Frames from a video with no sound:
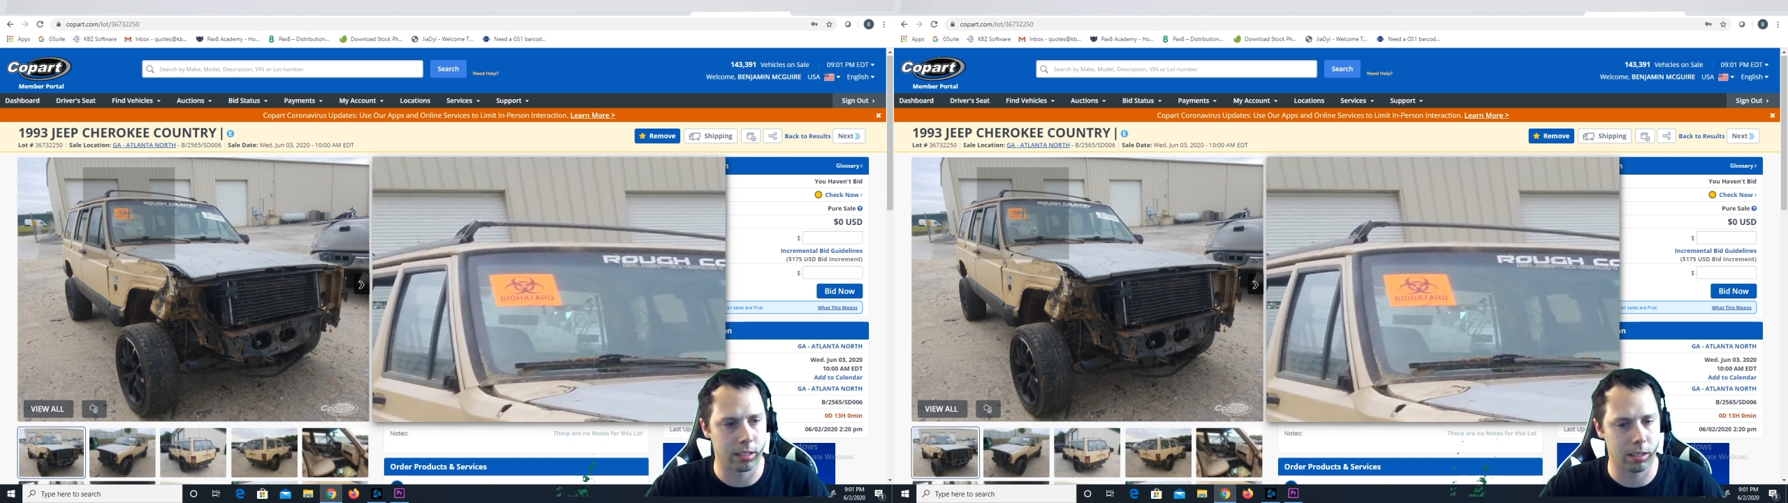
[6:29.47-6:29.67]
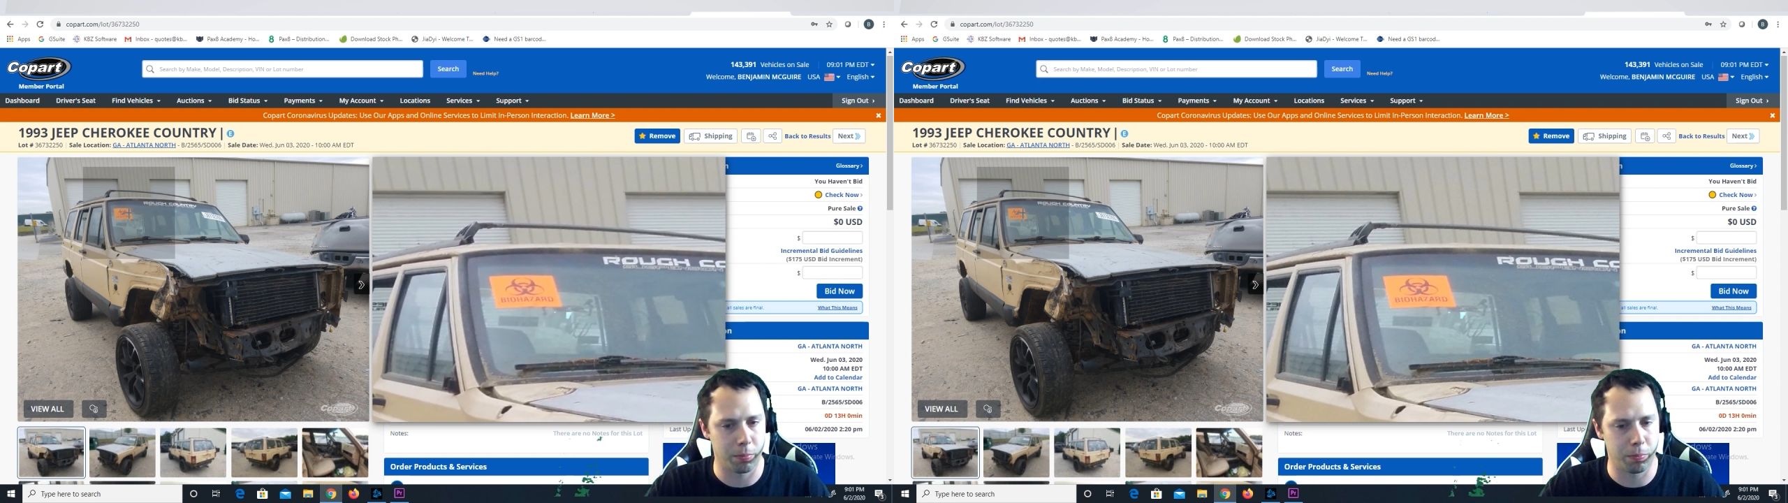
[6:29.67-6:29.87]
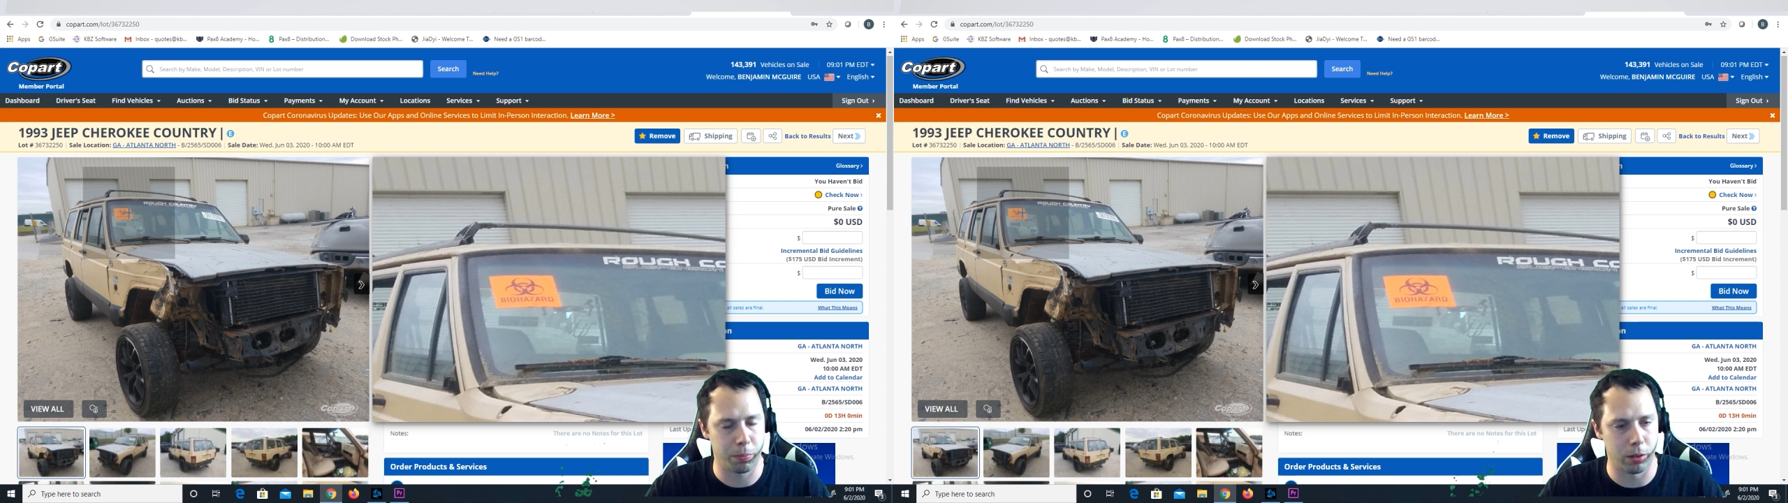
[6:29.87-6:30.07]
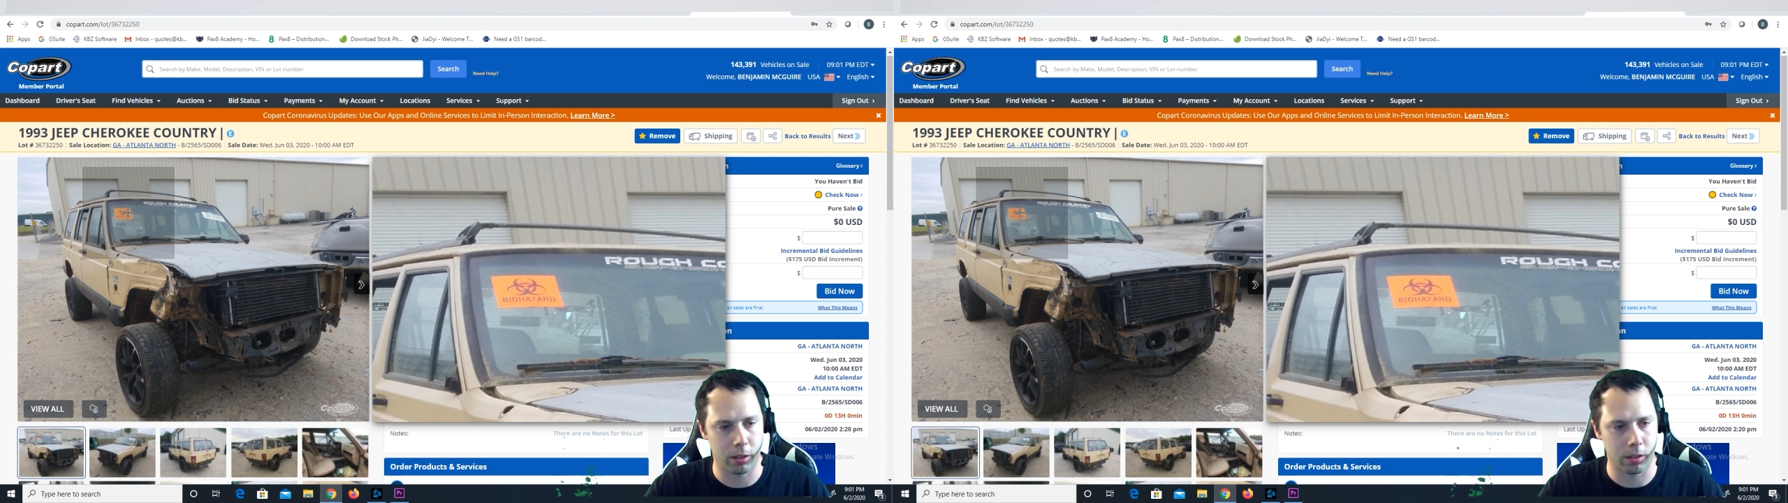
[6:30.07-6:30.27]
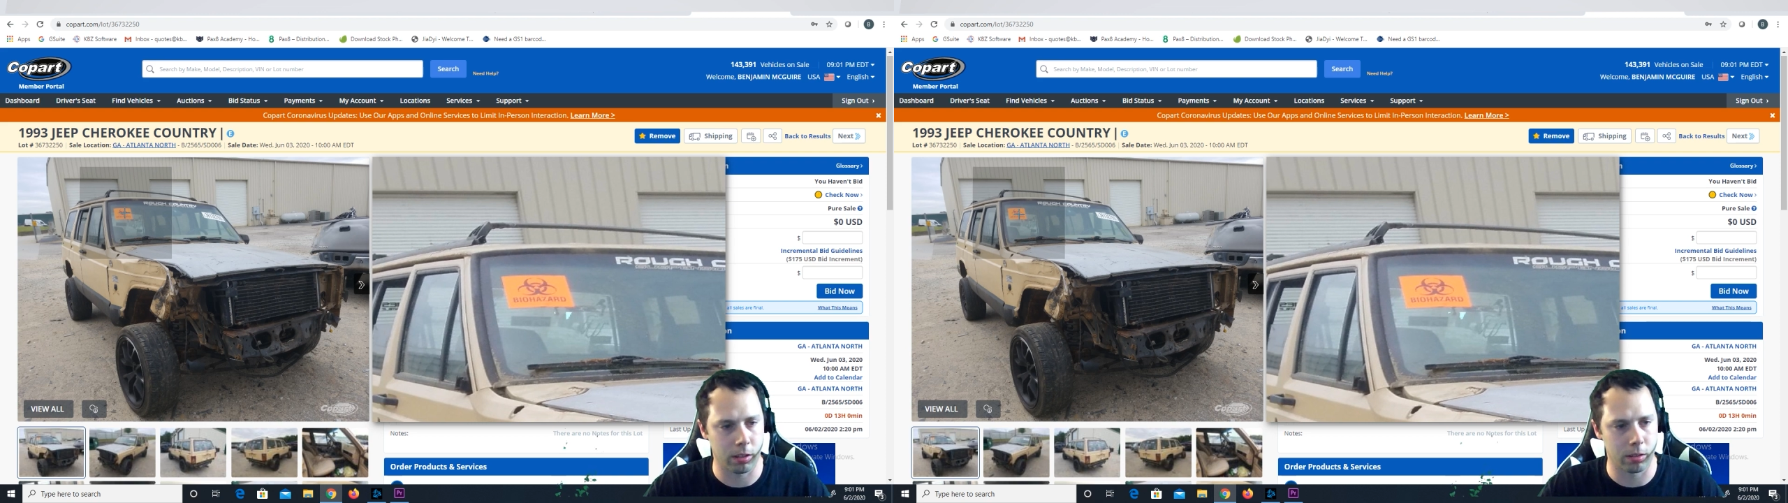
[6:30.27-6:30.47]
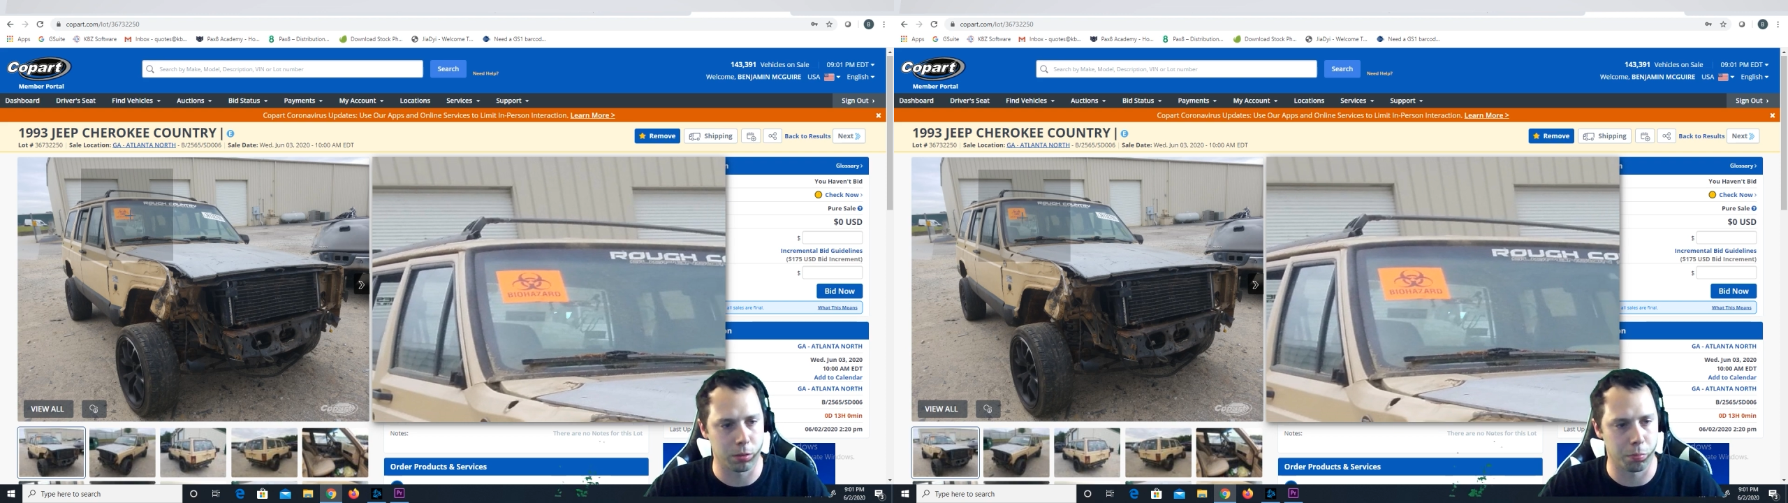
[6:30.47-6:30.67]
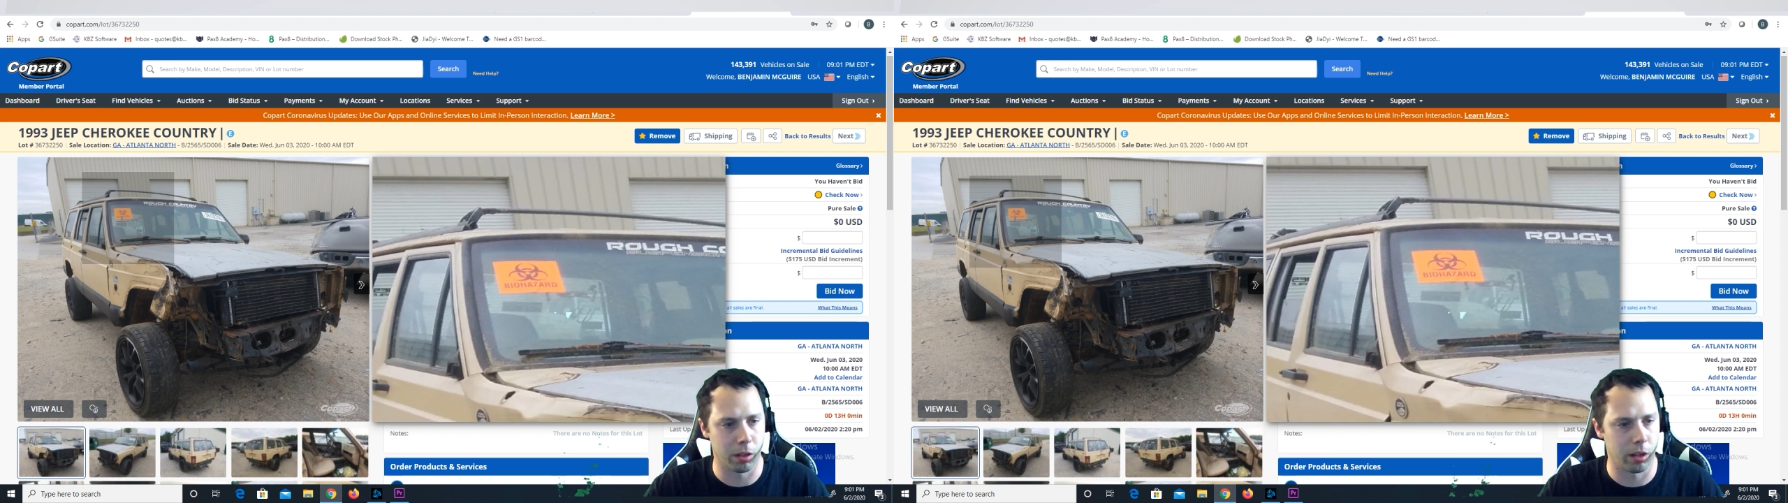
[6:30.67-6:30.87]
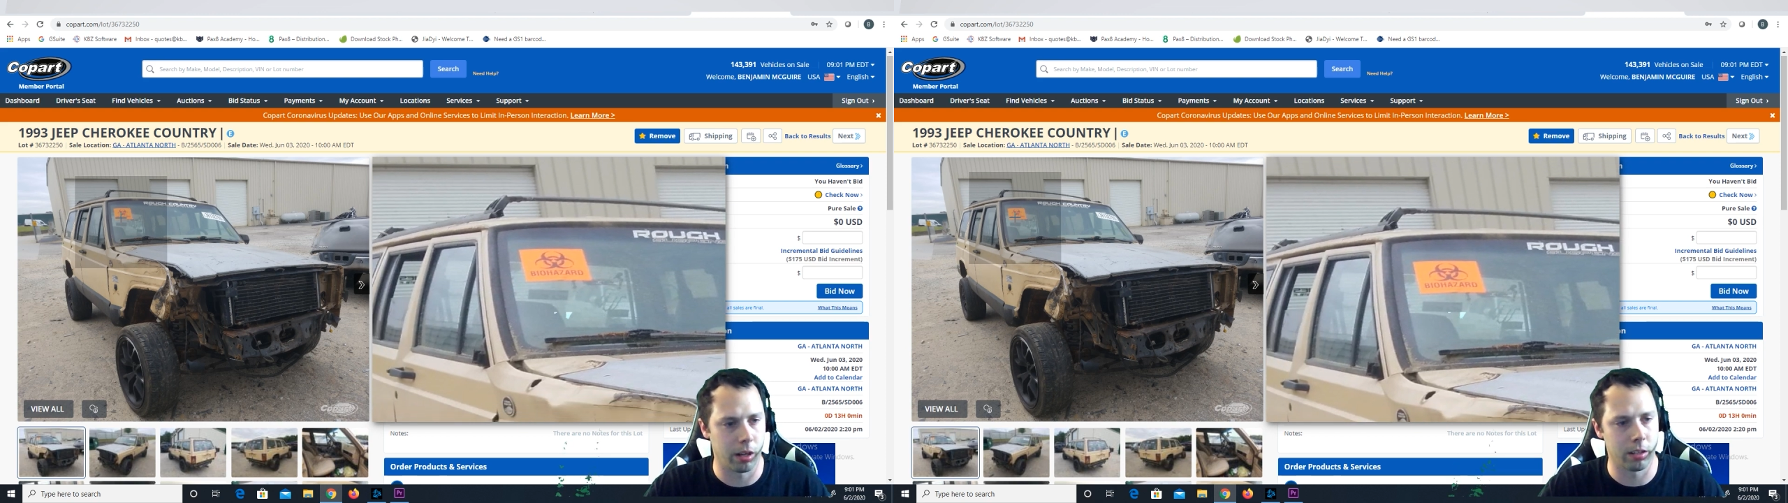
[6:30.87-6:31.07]
they puke or there's
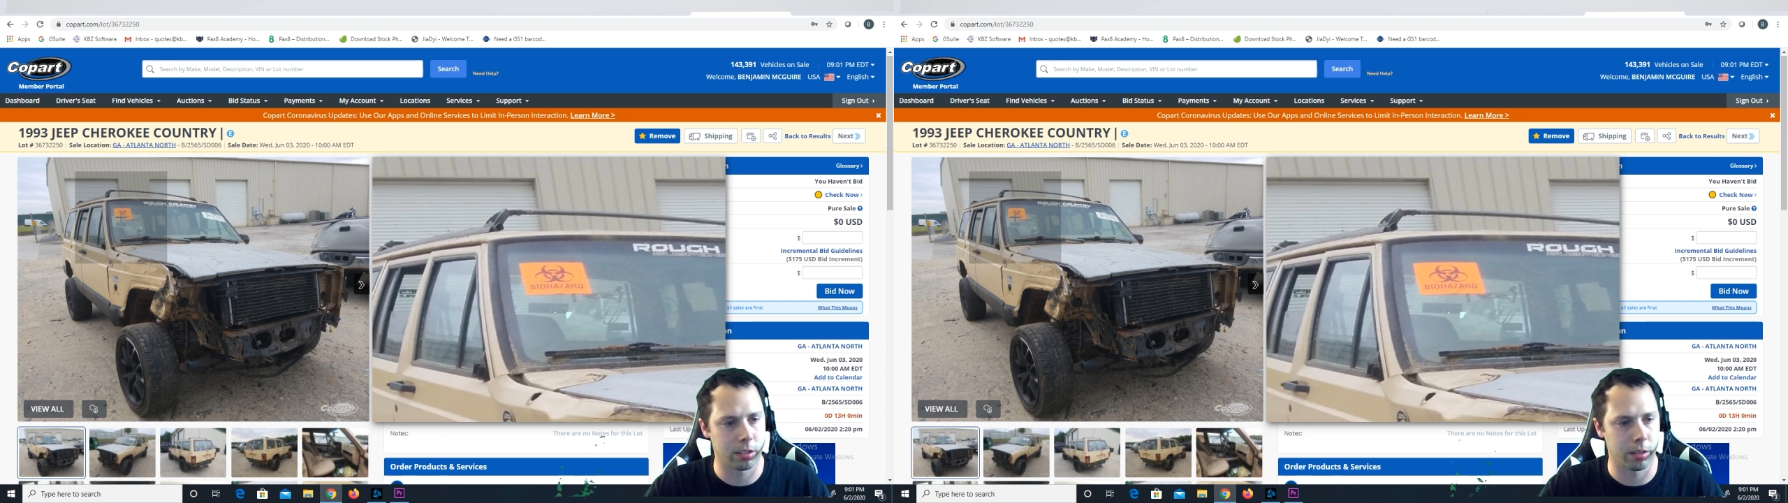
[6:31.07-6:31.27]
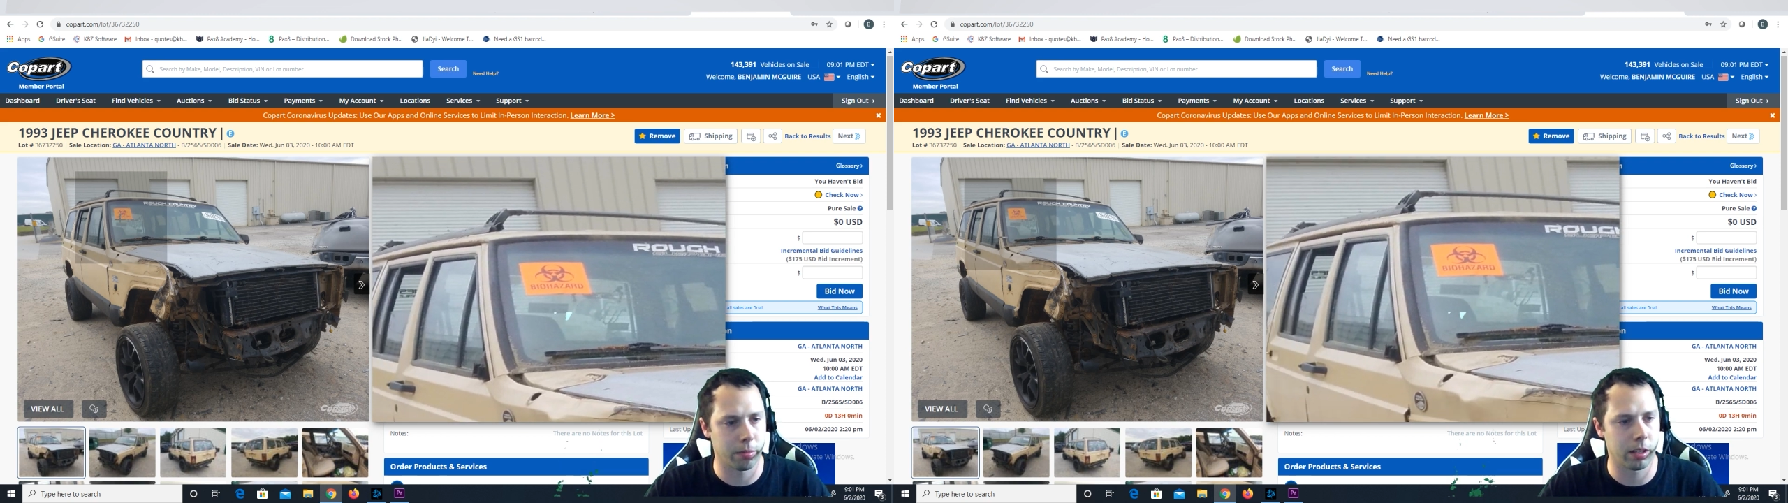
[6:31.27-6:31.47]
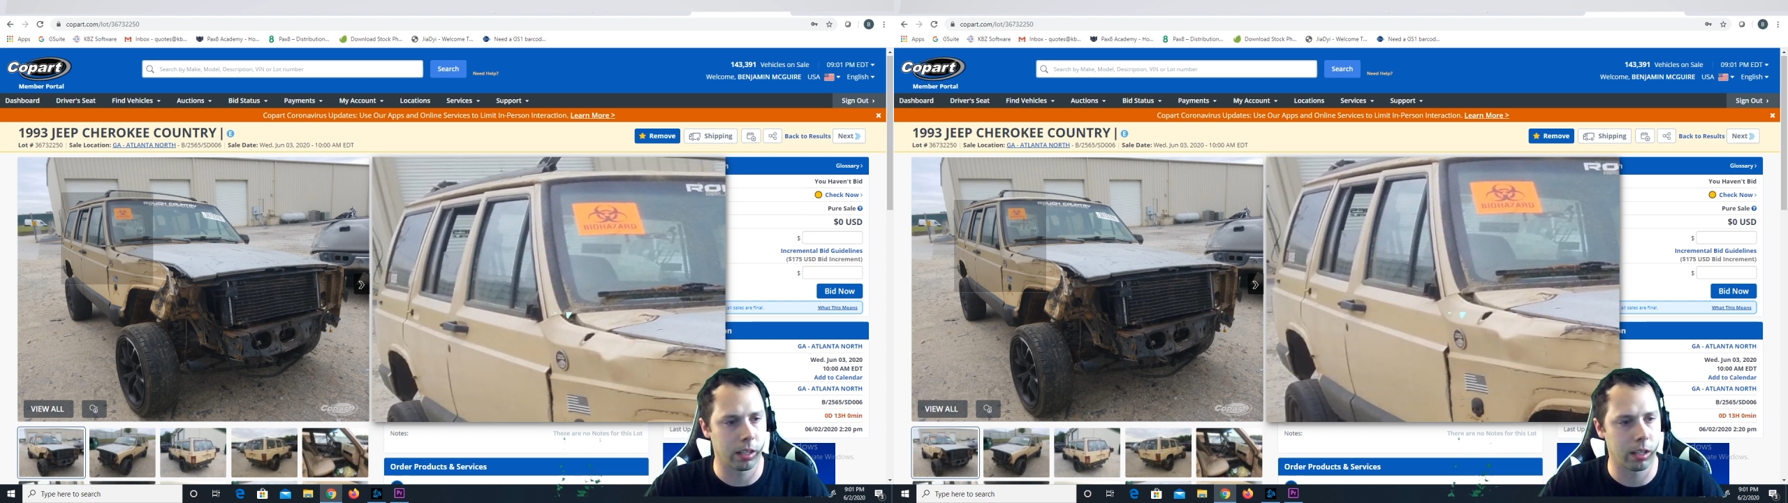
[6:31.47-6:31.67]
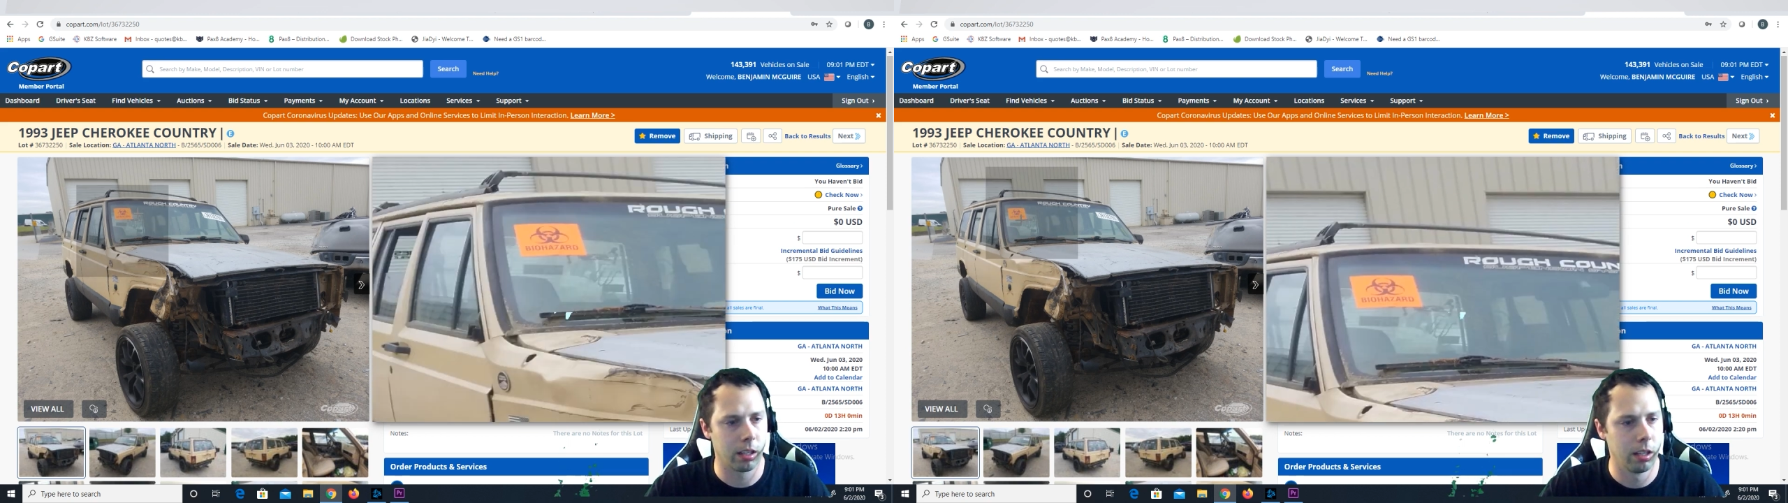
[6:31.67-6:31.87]
blood or something.